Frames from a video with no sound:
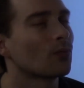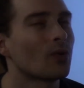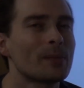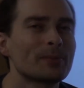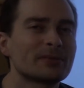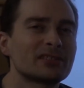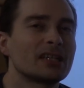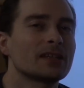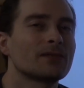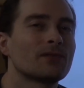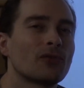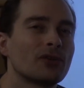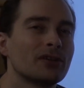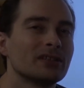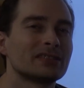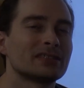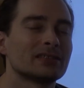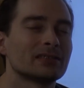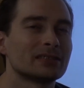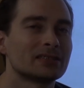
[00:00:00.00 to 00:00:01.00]
website, for
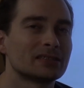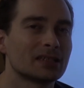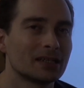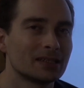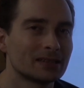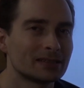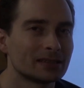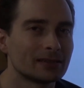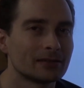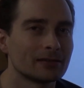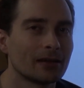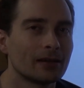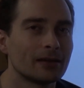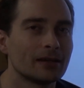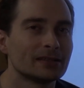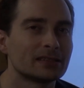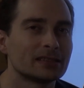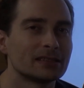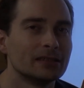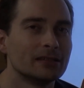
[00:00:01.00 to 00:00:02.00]
instance, there is
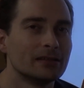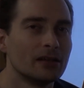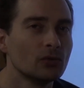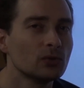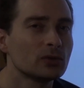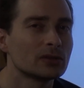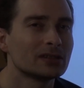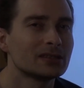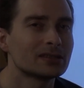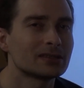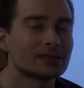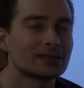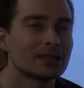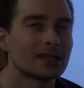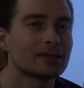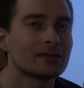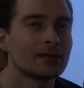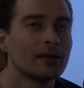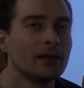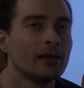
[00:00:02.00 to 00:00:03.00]
a notice
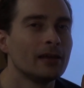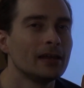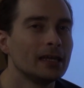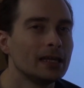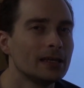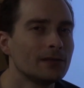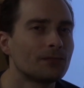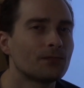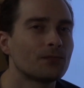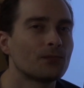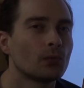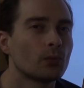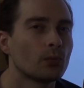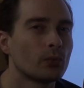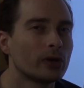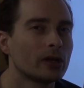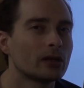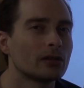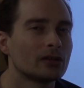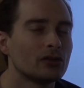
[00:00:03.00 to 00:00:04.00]
that if
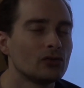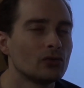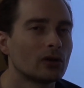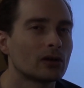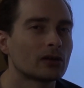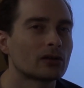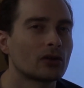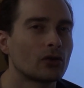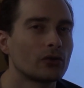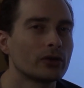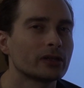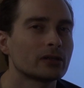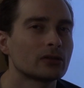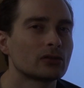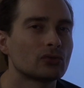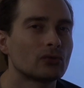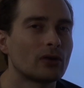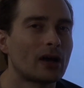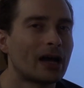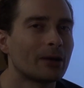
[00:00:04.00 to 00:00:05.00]
you are going
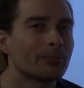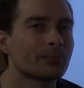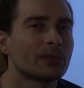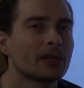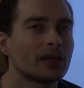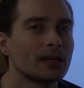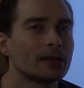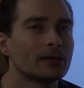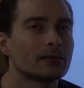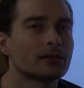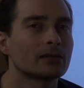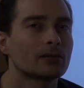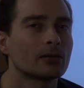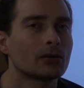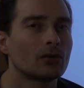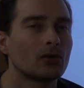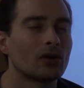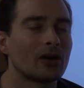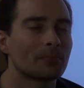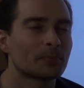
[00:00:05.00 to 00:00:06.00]
to update
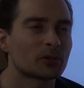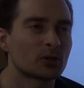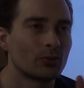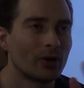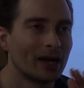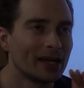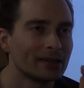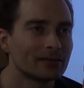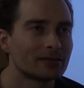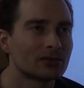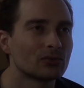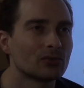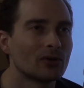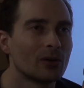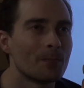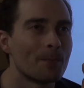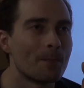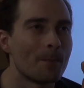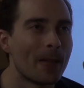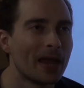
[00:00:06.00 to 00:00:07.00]
or upgrade to
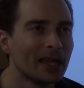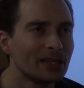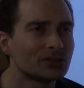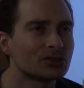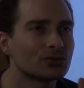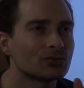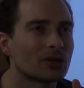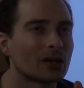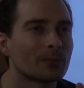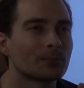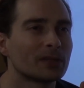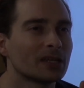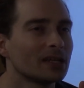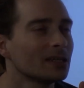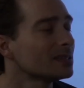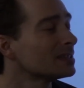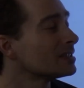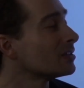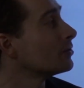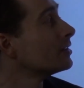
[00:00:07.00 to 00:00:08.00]
a major
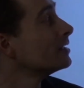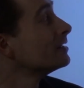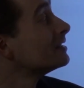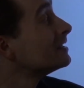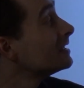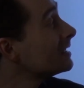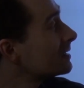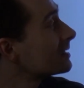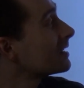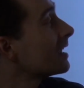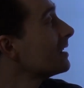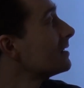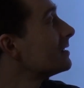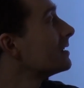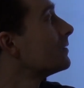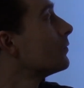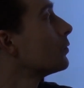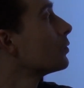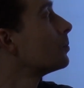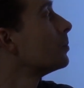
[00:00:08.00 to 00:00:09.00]
update, so in this case
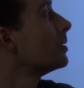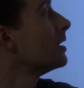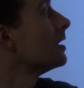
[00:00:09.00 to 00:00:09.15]
it would